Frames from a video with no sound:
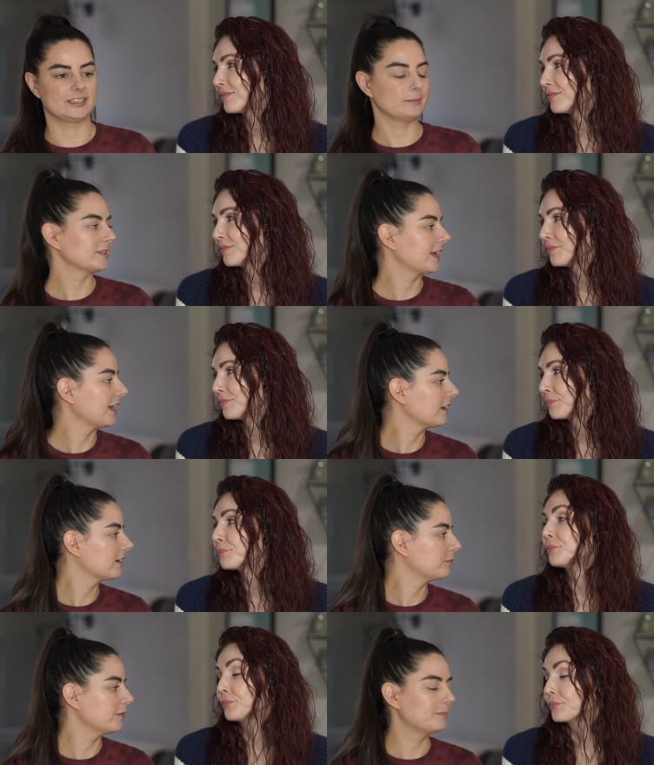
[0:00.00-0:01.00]
Speaker 1: seems
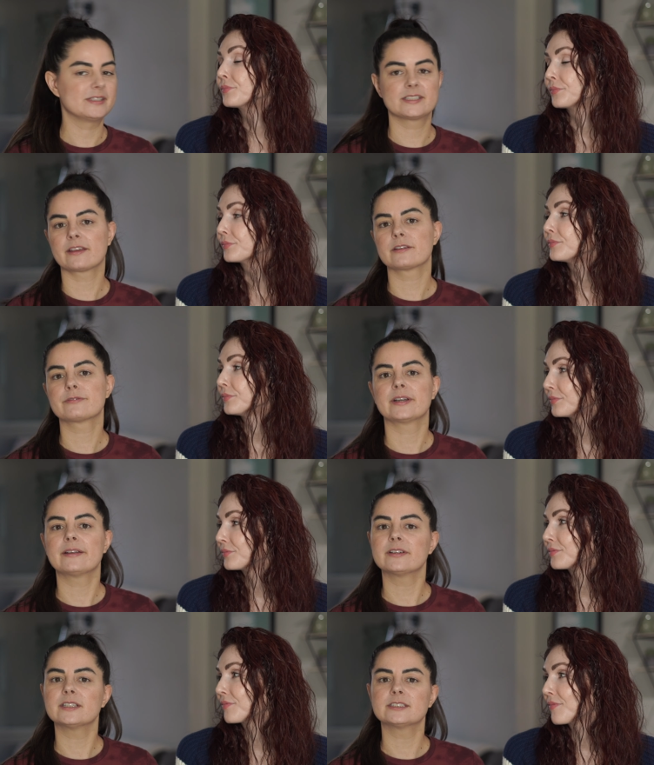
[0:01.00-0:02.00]
like we've been together
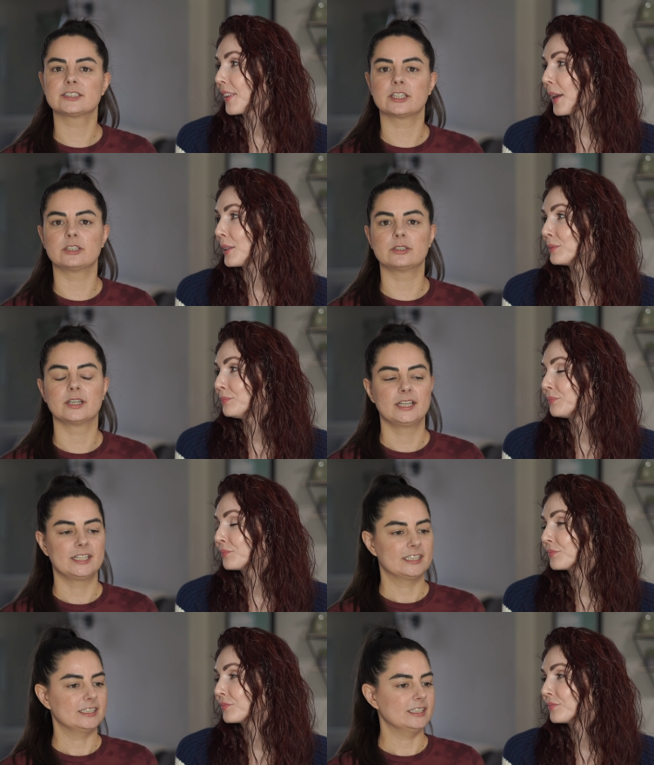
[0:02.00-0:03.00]
forever. So
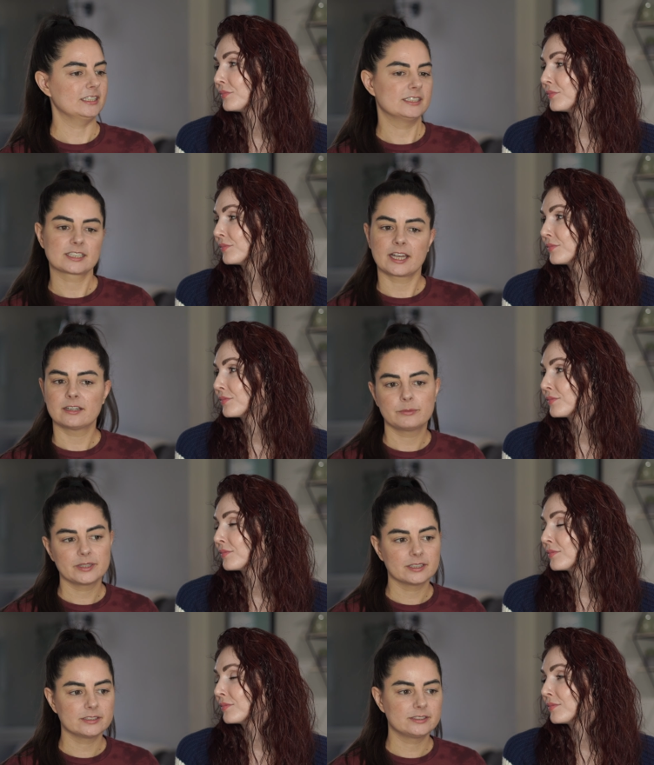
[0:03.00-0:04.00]
it is kind of
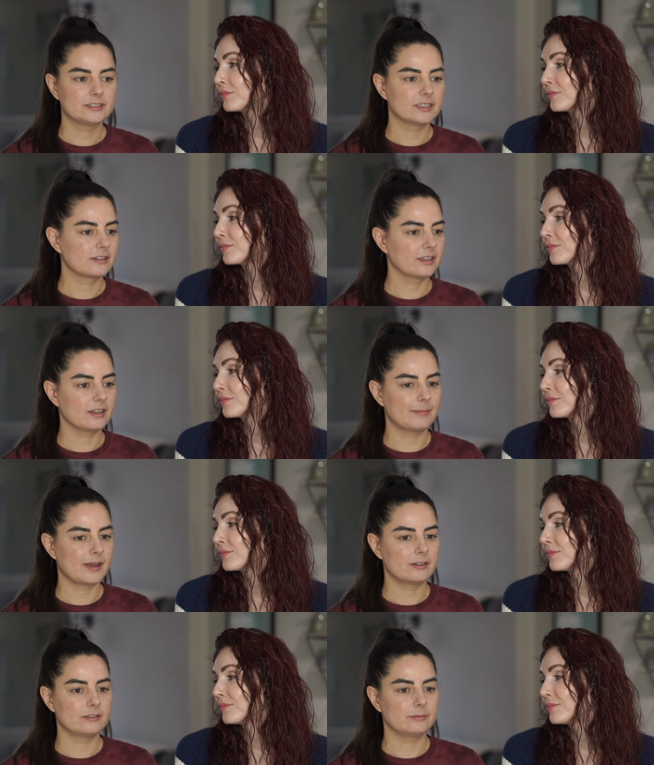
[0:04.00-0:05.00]
weird to think
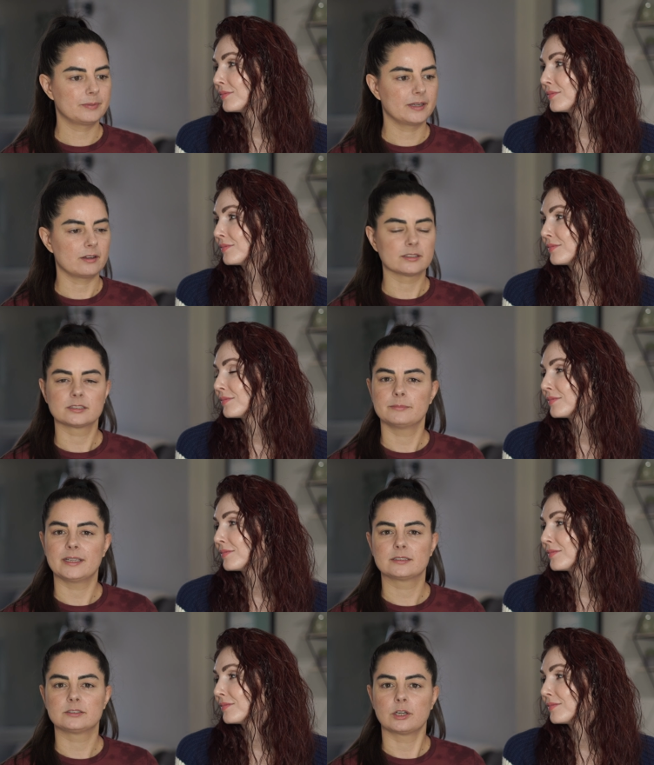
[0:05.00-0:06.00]
about, but also
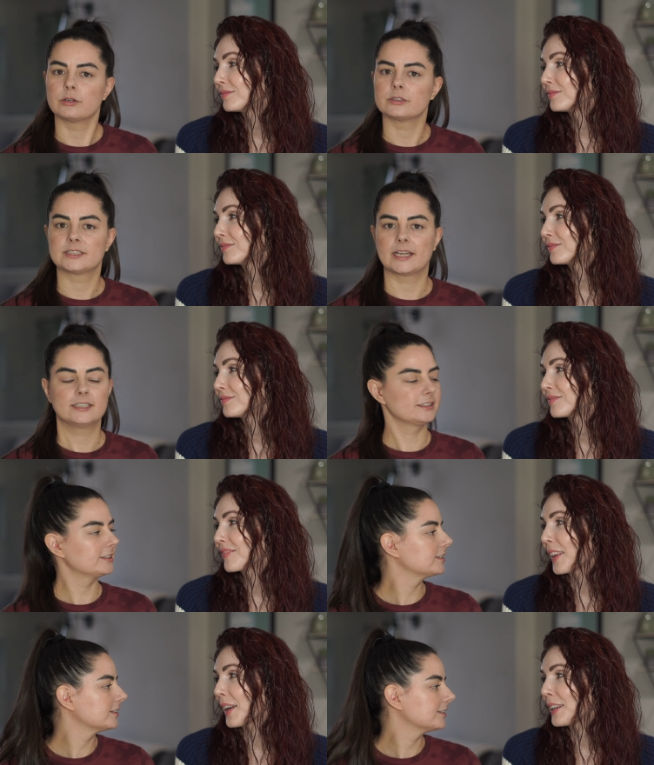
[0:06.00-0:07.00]
makes total
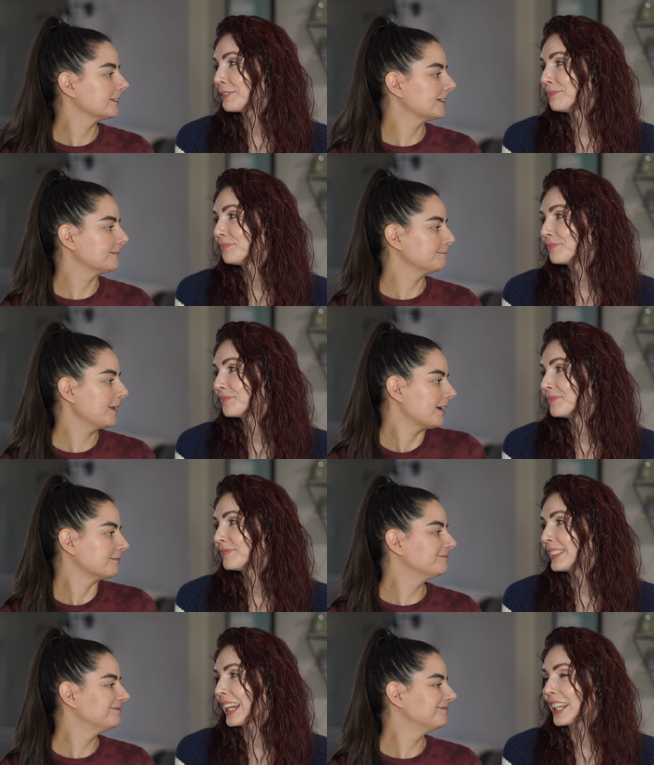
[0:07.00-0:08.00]
sense. Yeah.
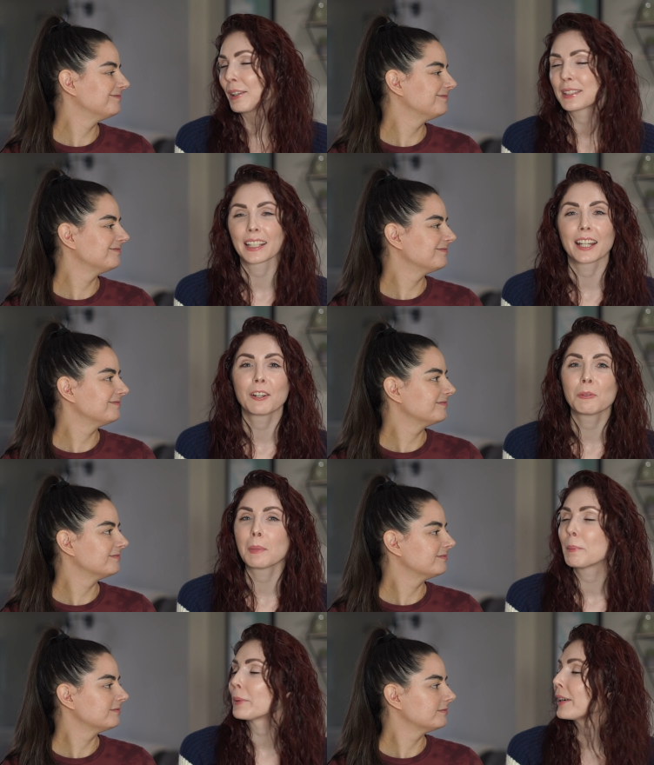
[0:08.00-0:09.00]
I know. It's like, I don't
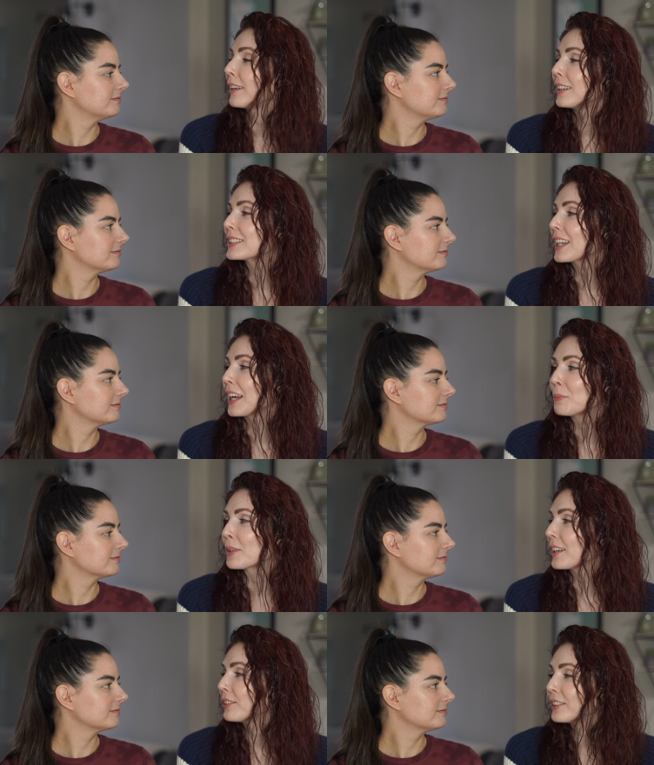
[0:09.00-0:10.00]
remember a time
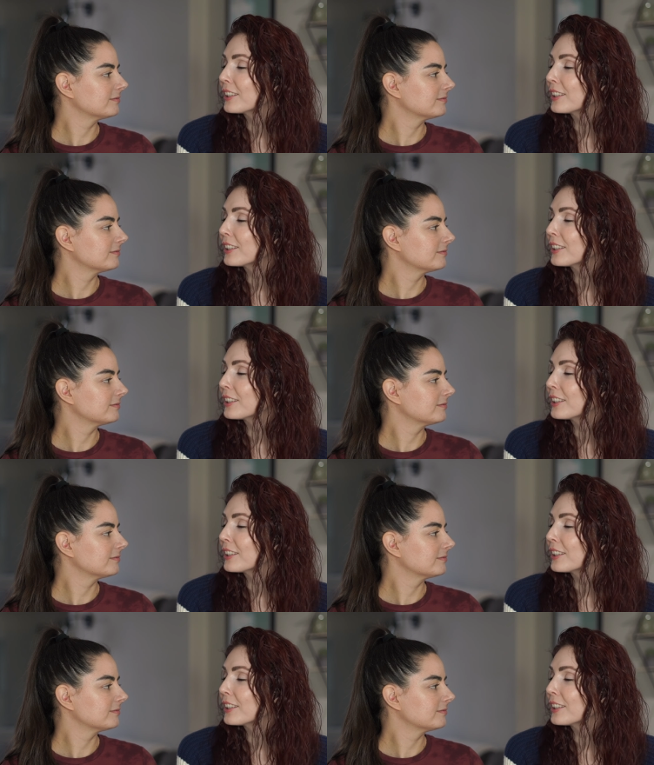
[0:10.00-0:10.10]
without